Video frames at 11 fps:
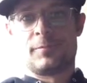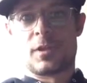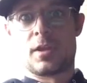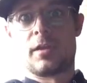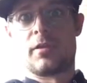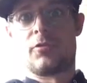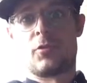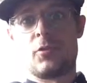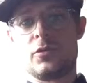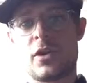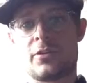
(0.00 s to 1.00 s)
because
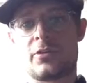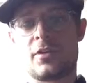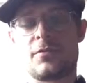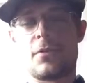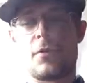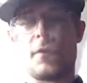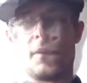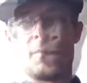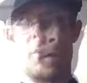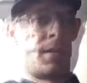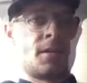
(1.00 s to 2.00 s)
who talks on the phone
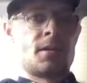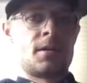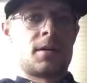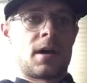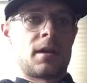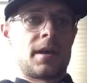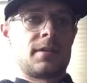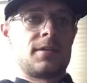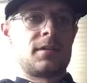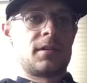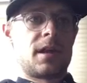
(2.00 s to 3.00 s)
anymore? I
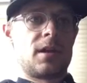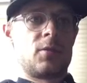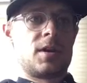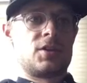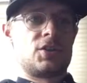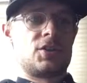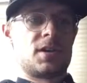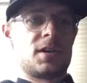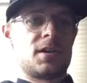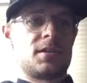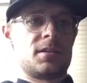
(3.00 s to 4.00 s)
like the language
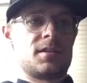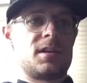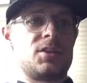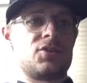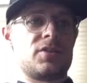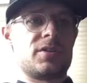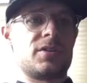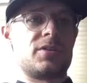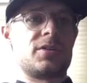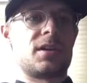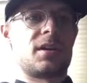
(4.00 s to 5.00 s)
that the teacher is
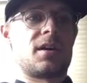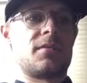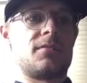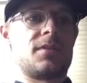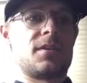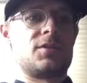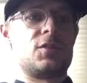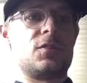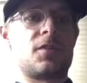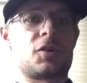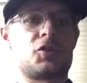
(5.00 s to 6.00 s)
using of the
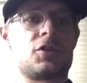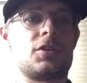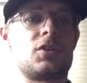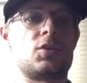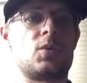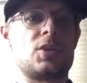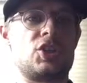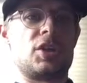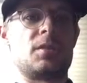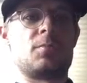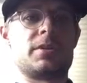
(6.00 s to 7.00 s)
two functions
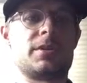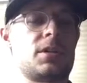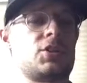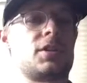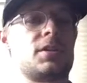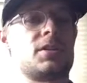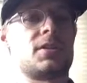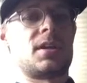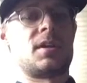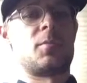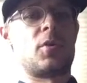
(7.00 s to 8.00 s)
switching positions
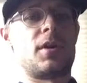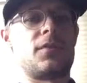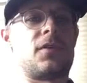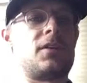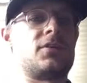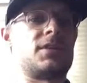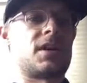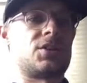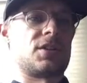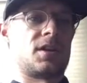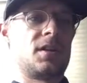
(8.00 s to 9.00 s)
at the point of
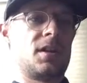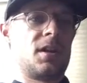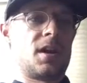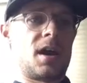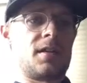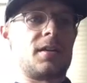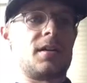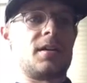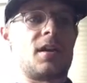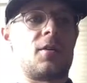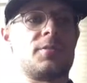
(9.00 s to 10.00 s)
intersection. I think
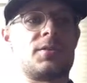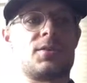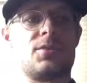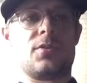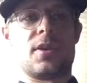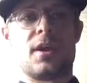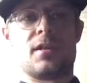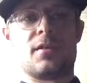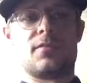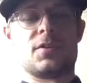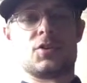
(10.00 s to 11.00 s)
it helps create
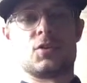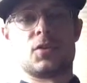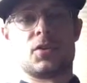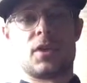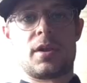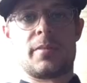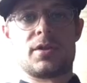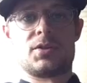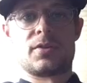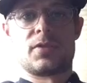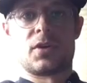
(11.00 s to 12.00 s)
a visual
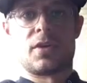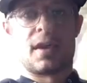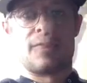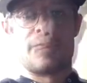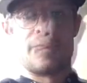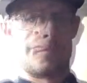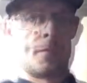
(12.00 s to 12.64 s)
image of the graph.